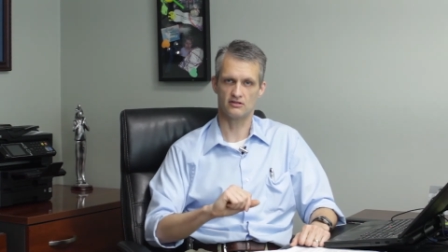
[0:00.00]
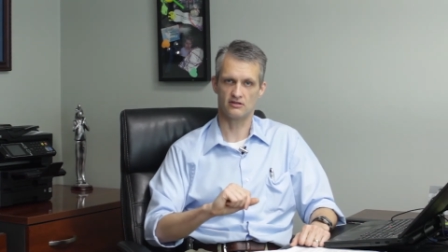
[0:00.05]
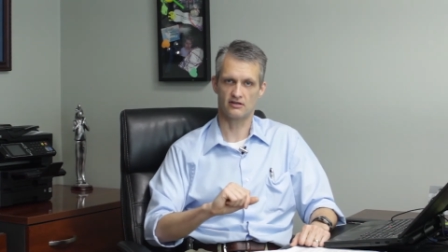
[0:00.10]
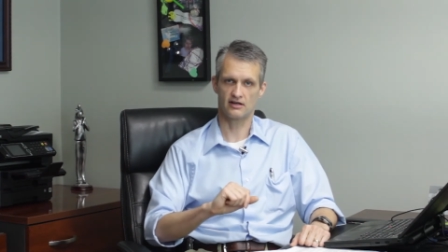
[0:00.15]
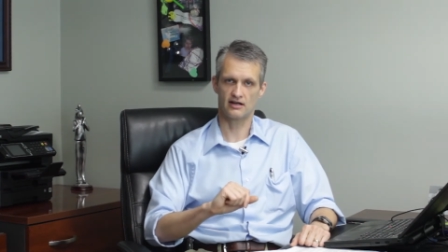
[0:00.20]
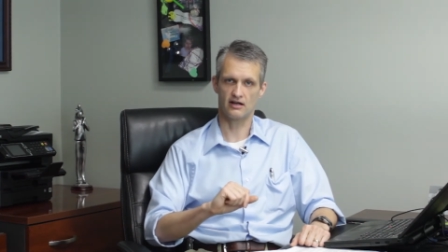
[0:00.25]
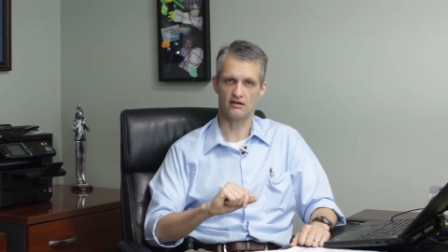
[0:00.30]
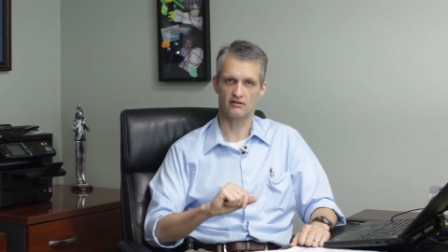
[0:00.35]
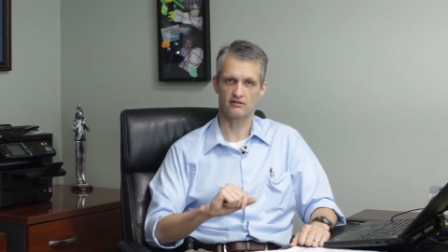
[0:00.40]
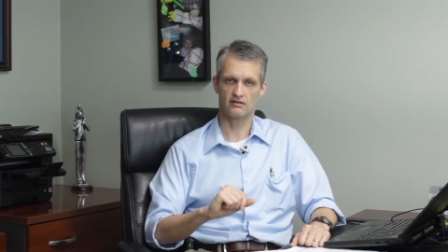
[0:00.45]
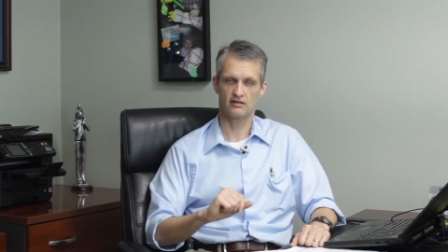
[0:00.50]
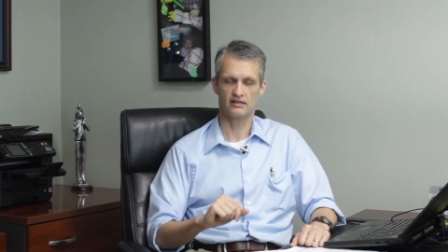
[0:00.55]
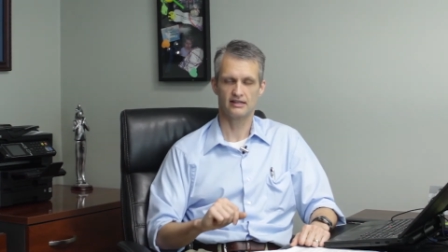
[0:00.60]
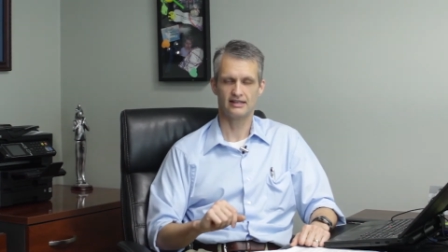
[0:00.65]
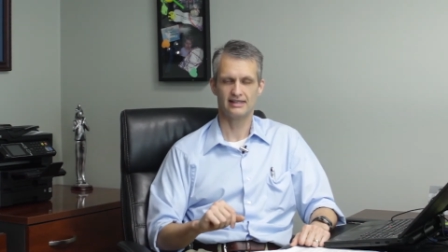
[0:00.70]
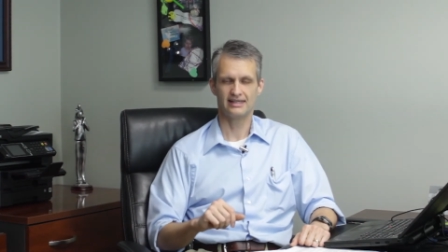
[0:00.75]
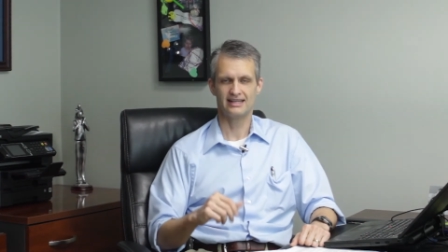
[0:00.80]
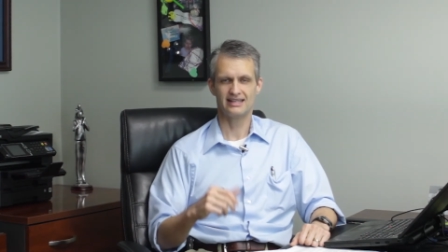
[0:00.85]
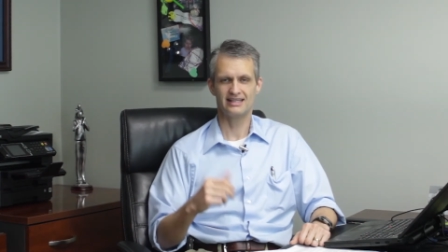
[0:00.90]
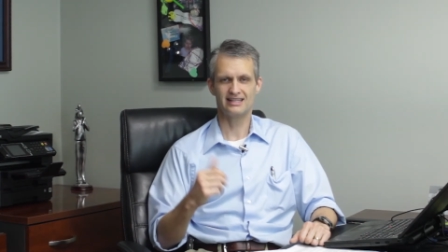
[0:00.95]
your health?
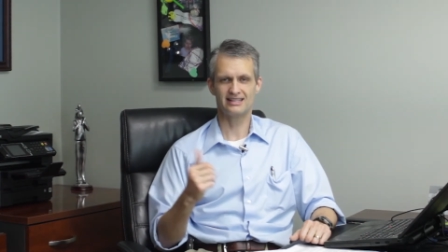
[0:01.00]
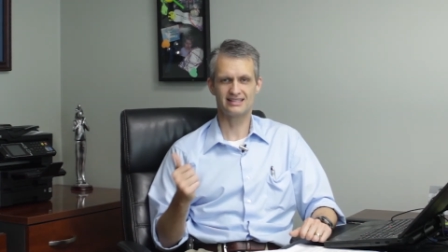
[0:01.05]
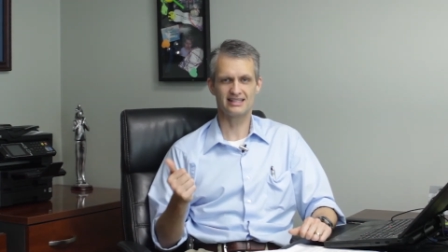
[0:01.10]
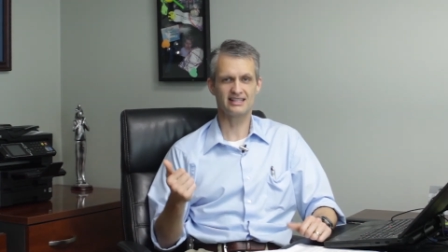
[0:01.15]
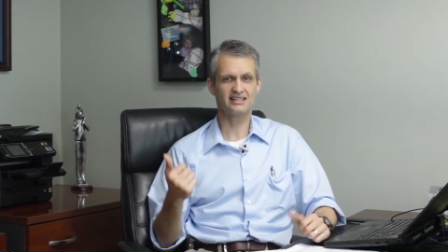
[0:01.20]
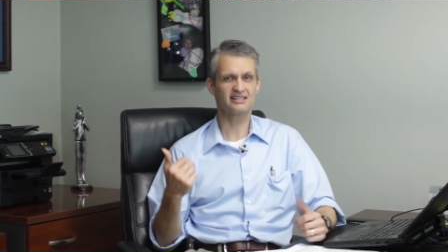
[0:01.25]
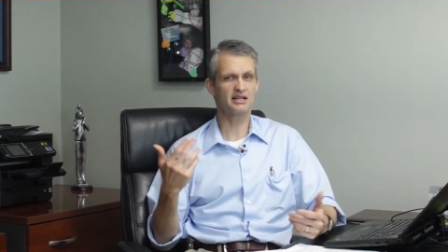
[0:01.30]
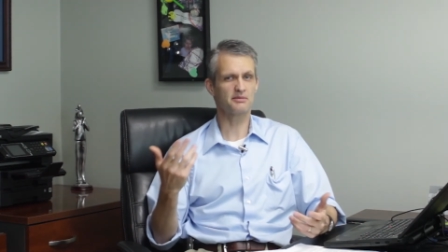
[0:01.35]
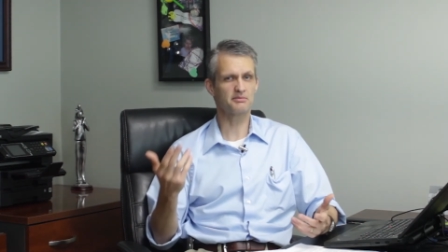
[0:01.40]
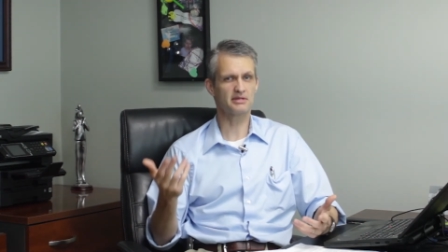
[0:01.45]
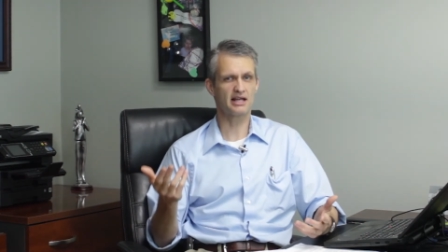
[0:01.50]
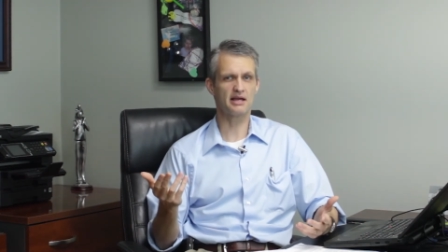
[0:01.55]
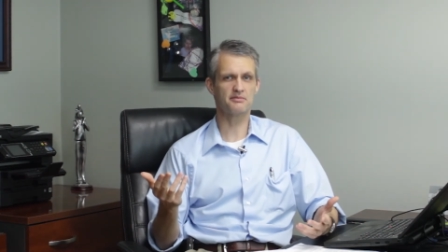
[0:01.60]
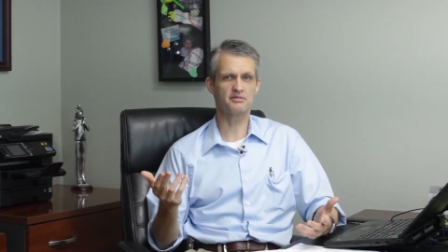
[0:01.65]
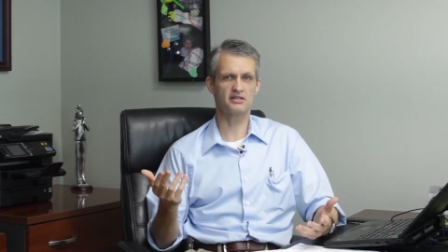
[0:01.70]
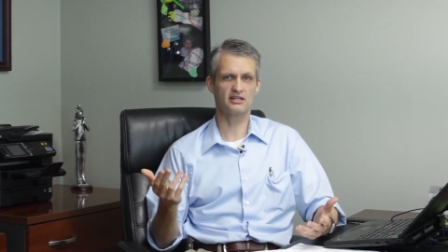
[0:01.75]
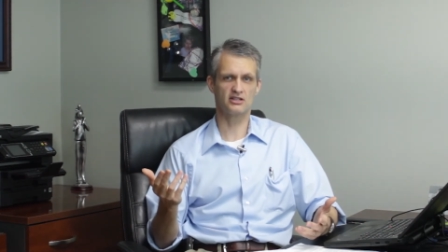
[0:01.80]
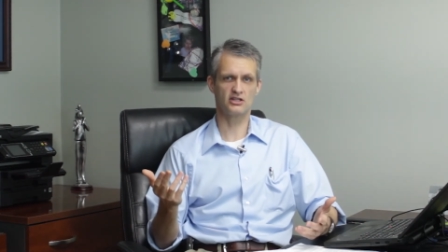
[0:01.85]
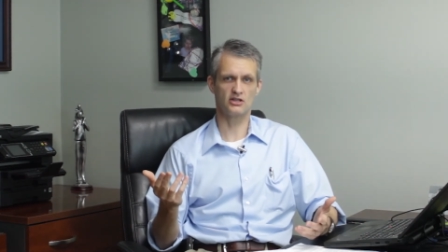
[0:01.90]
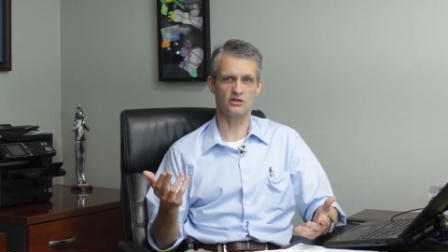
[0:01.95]
You see, sometimes
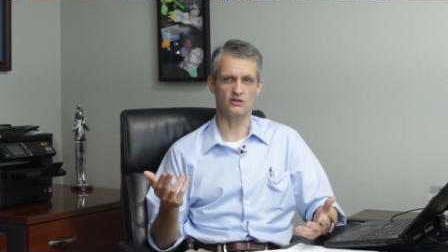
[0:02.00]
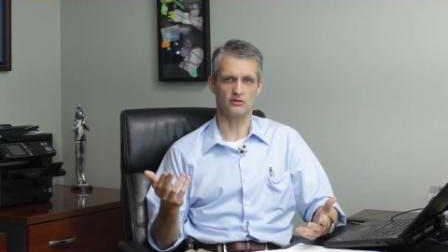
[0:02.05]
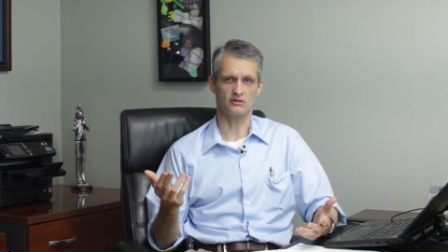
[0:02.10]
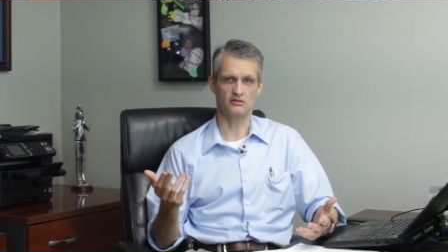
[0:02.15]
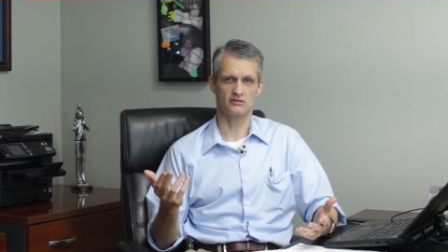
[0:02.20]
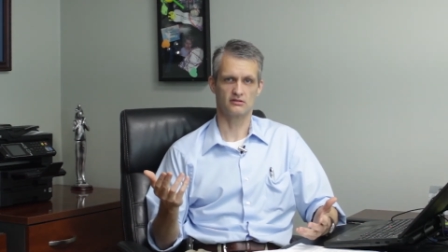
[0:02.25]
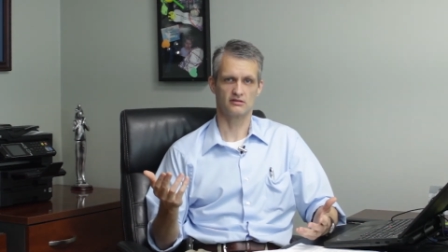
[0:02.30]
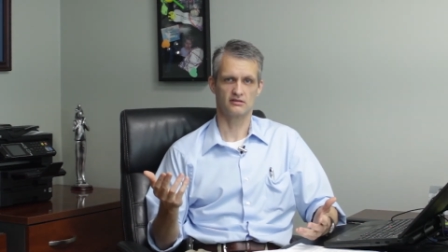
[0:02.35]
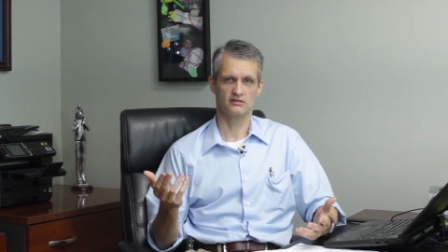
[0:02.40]
they do.